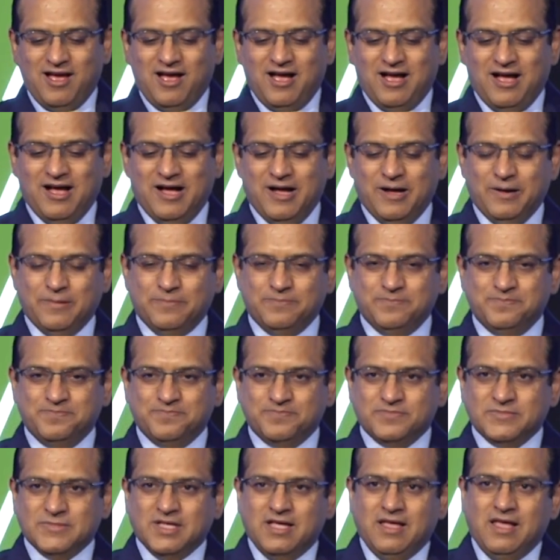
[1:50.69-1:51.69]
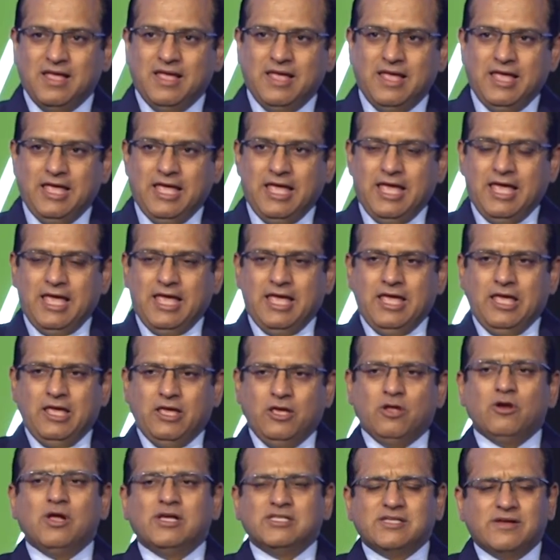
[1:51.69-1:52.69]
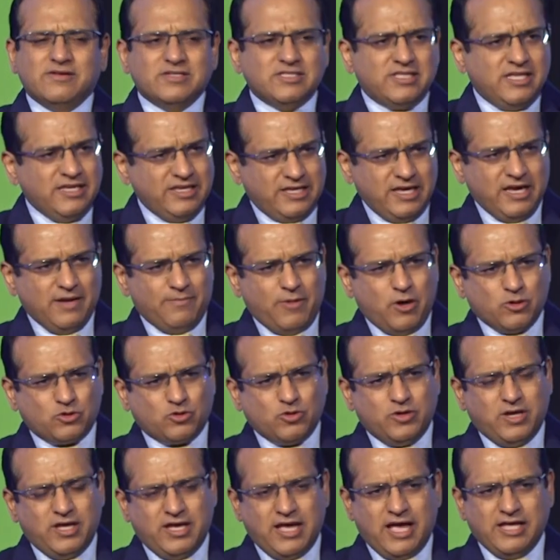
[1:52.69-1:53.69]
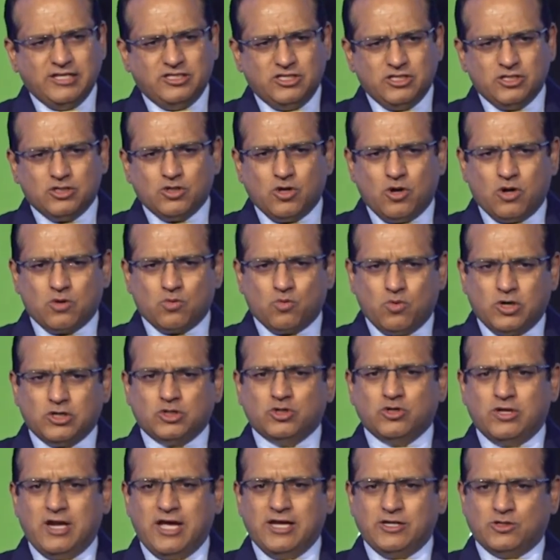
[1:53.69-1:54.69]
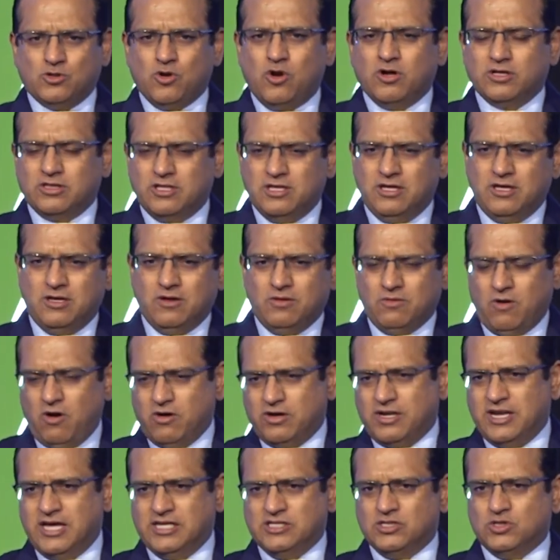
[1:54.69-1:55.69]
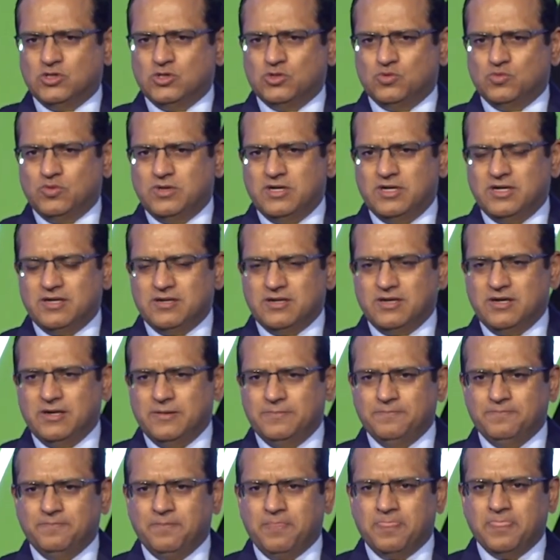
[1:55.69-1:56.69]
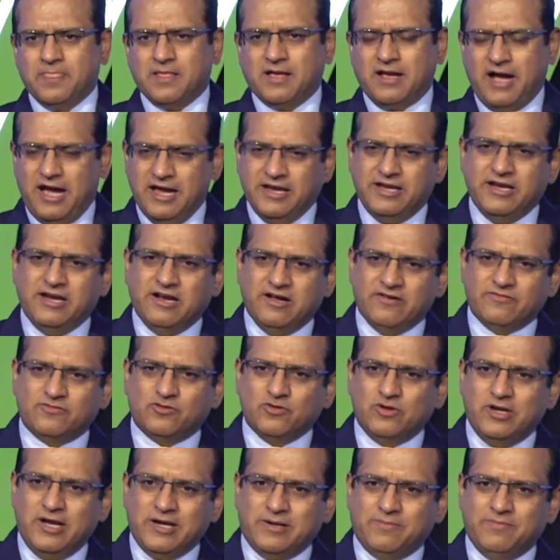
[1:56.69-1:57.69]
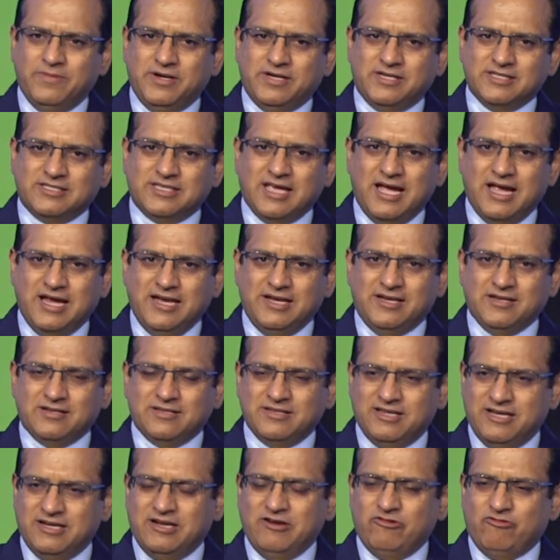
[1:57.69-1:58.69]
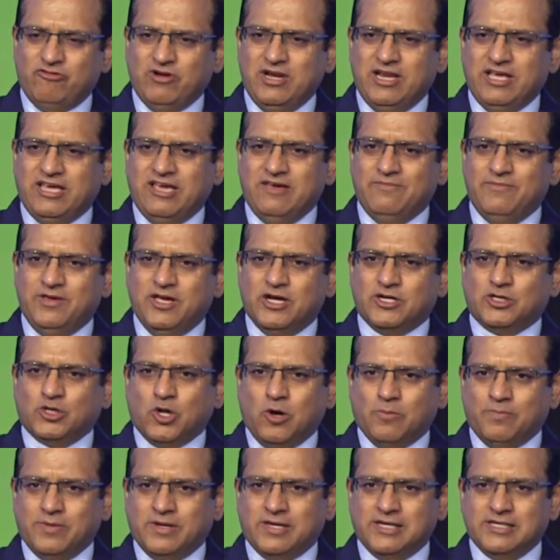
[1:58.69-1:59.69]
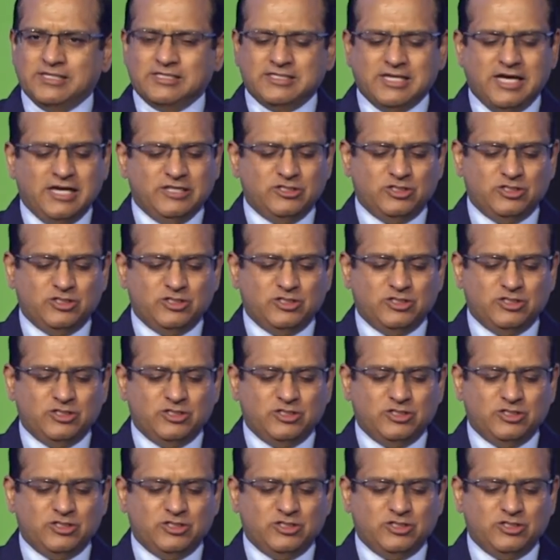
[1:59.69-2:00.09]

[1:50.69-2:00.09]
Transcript: Um, you know, as I was thinking about today, I just thought, what should I talk? The organizers were um, kind enough to let me decide. They didn't really give me a topic as such.